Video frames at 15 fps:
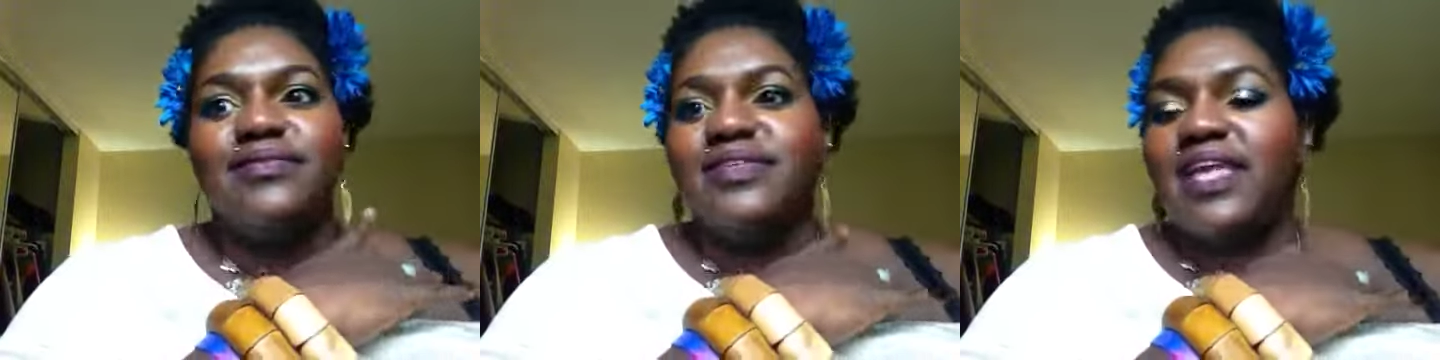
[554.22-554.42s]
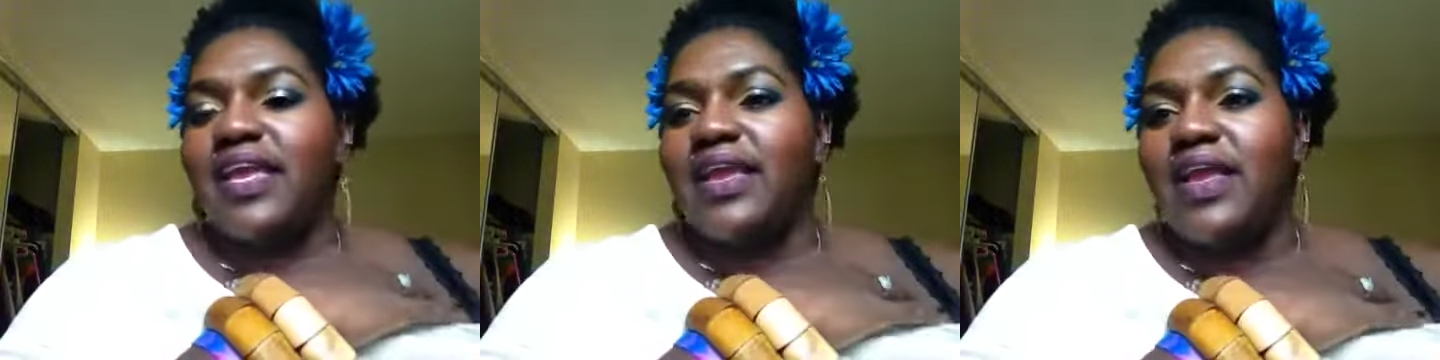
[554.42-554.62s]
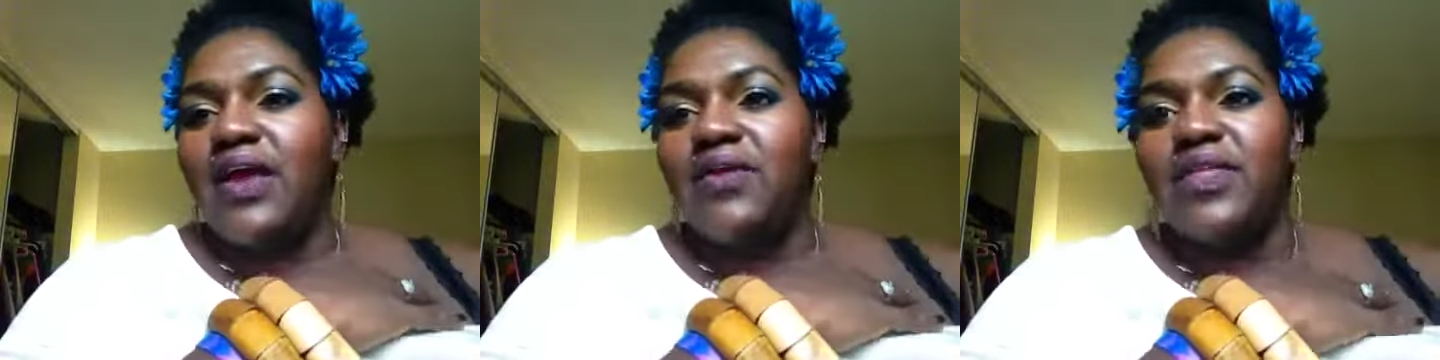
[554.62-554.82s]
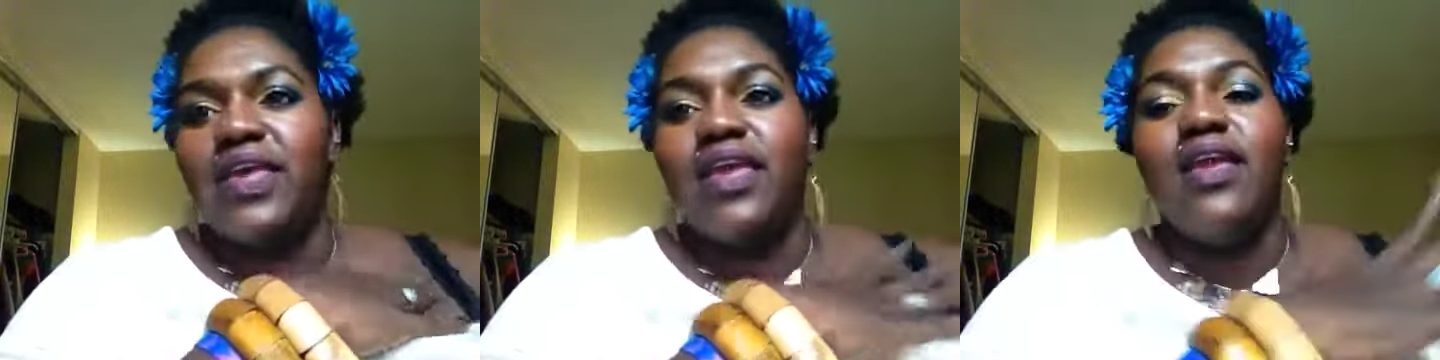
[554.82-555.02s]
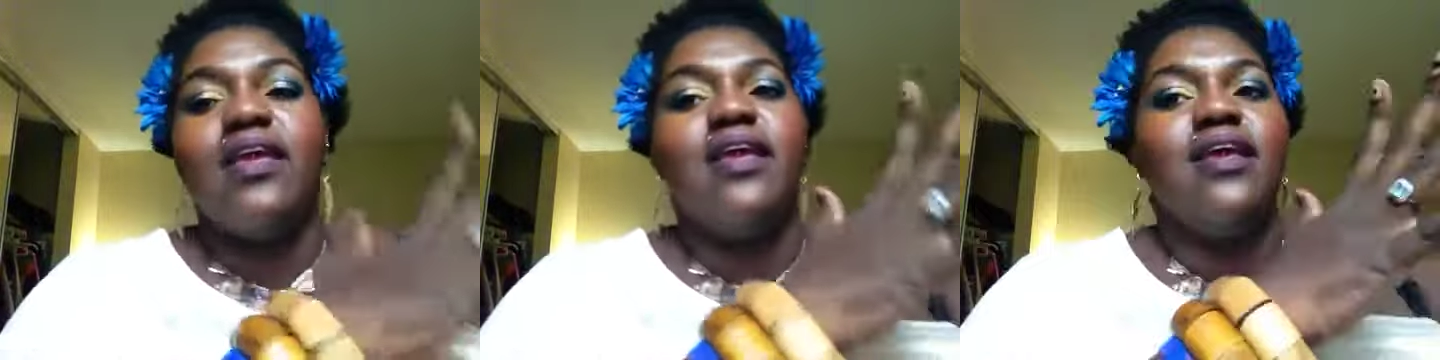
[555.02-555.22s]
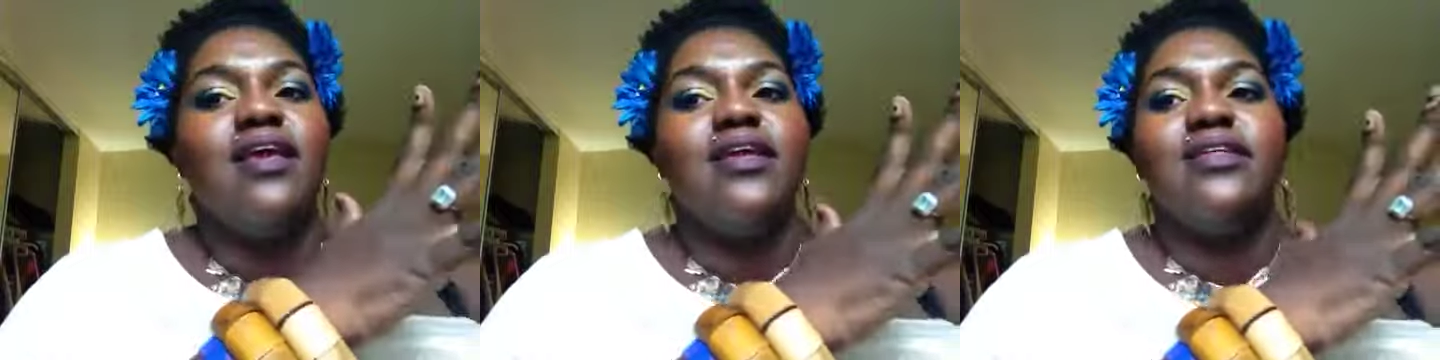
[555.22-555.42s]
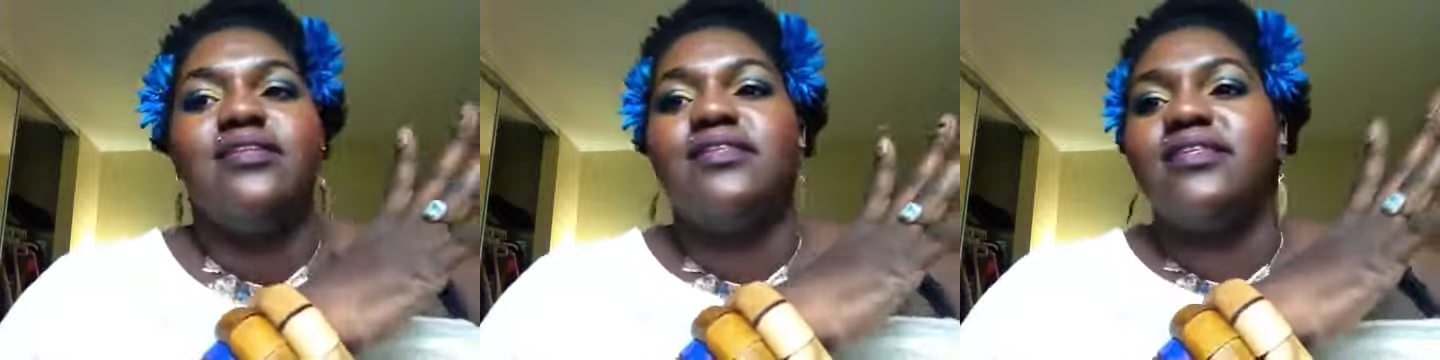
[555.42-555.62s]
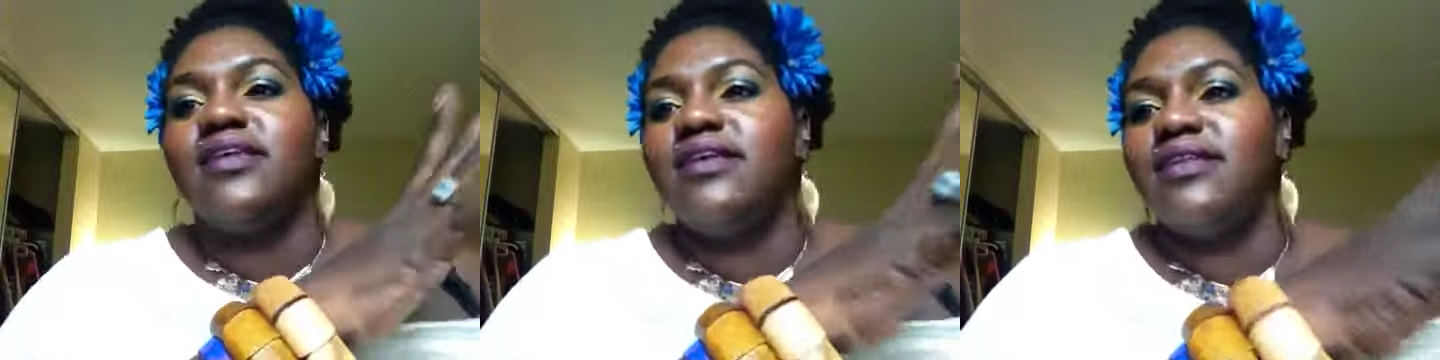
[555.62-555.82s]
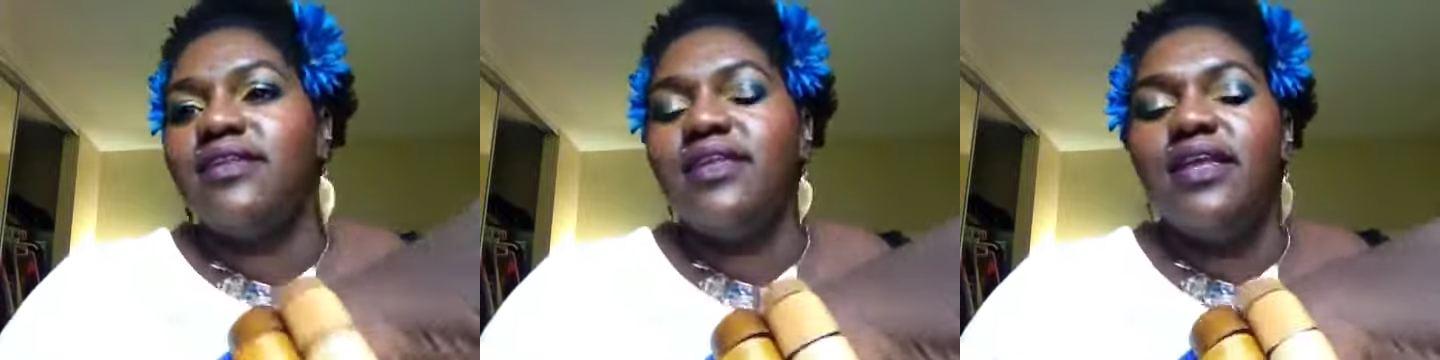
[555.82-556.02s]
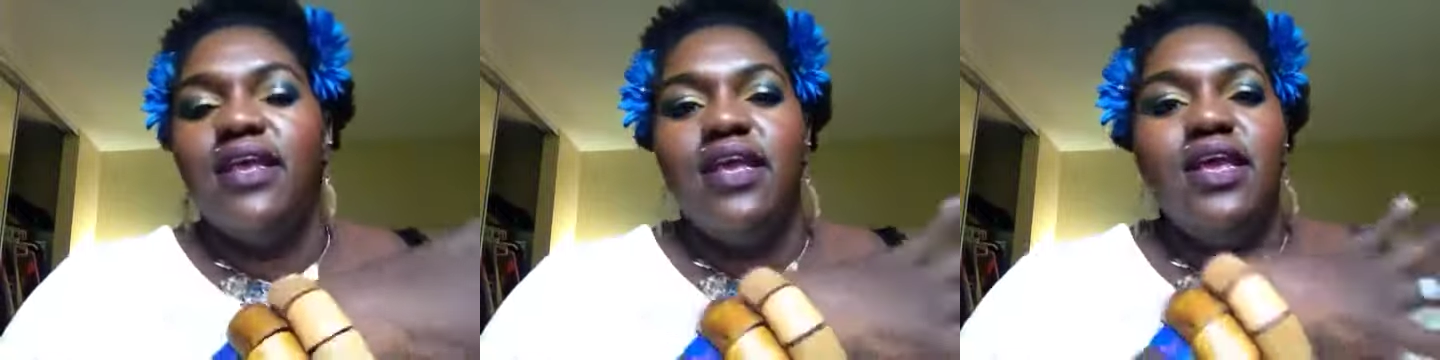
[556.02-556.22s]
taking care of the kids and,